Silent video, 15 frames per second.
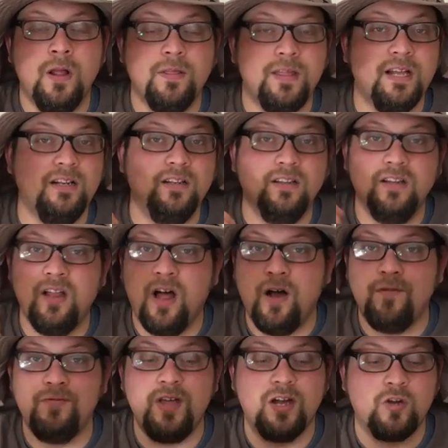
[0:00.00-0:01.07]
They
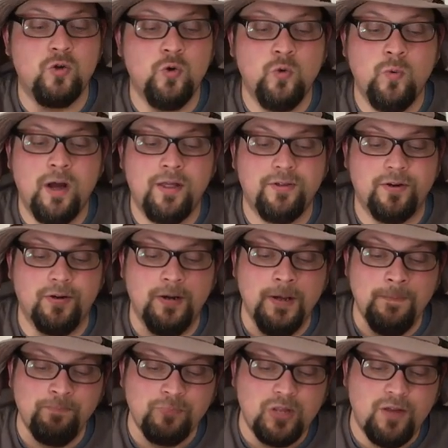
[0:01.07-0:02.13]
love that cool weather.
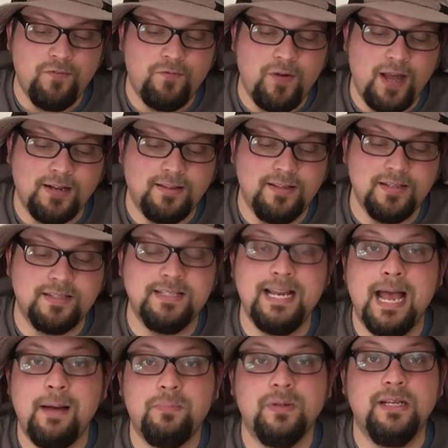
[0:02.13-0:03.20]
In fact, this
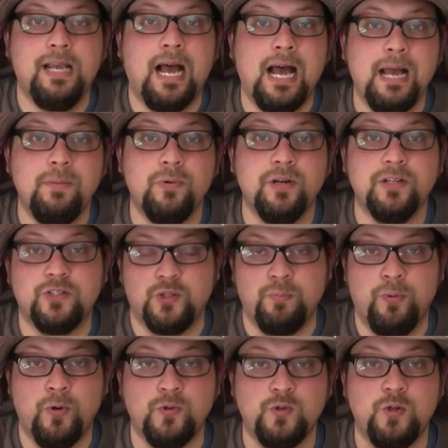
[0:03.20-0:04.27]
Napoli hybrid is
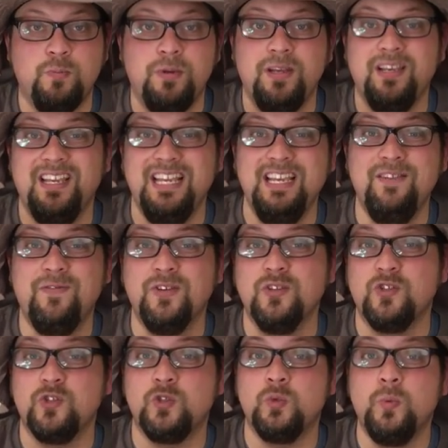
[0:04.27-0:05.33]
supposed to be even
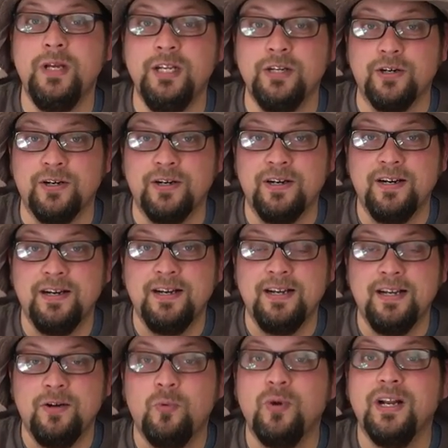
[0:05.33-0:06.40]
sweeter
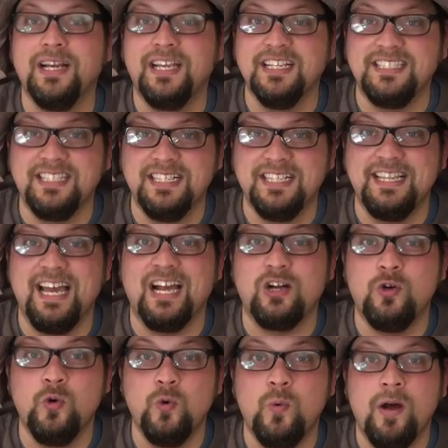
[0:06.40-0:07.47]
when it gets into that
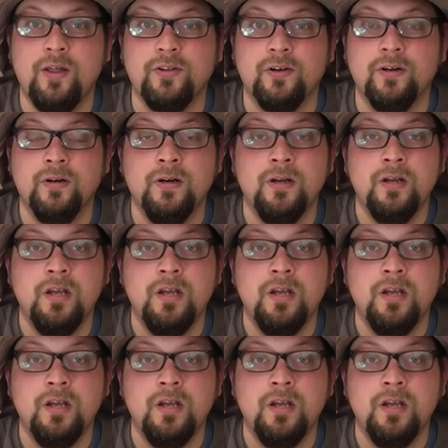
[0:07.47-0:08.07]
cool weather.